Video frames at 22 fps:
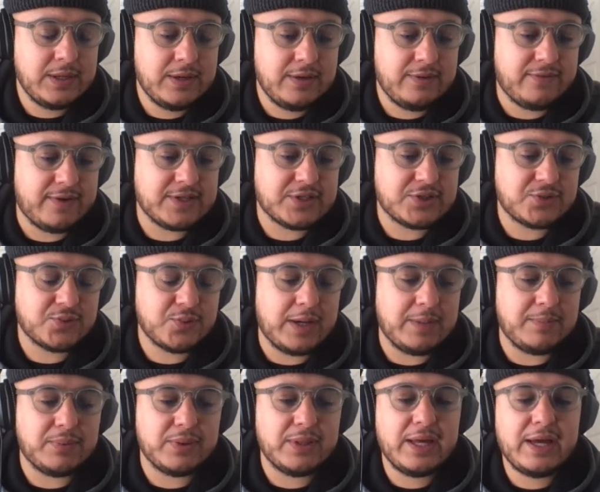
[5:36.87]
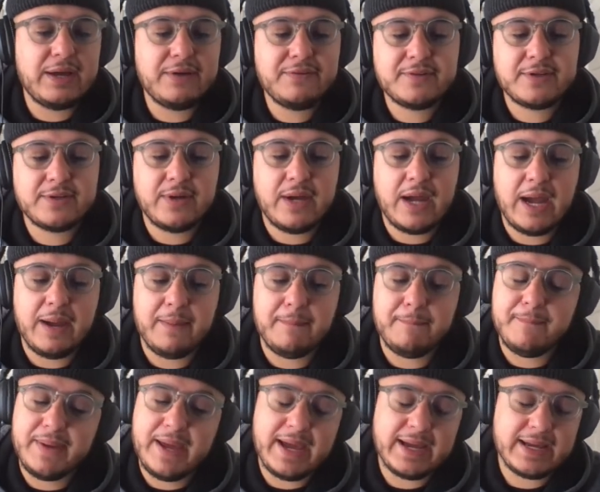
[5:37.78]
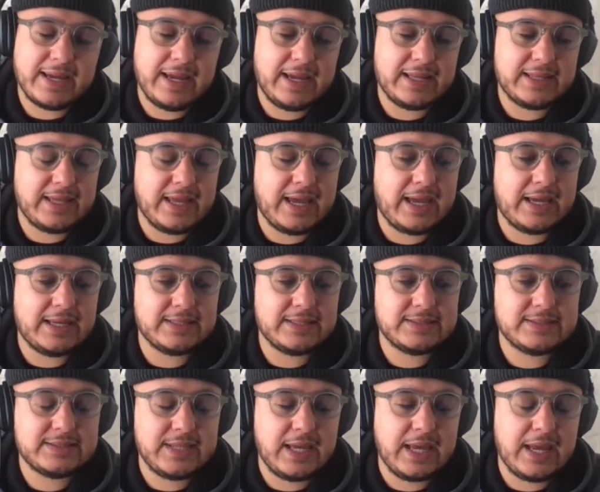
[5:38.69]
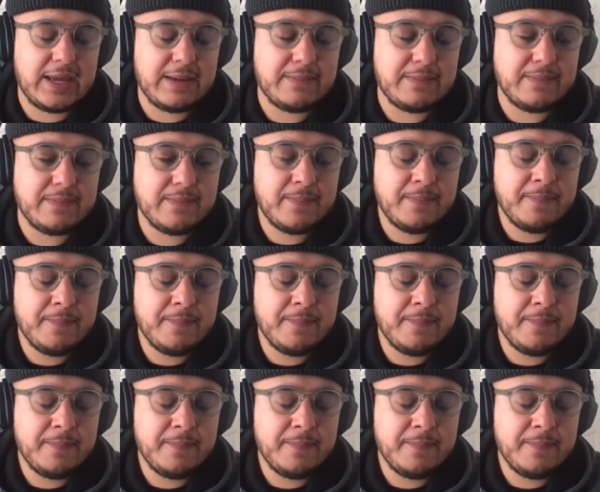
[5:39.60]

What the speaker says: If I swipe left, I'm back at that same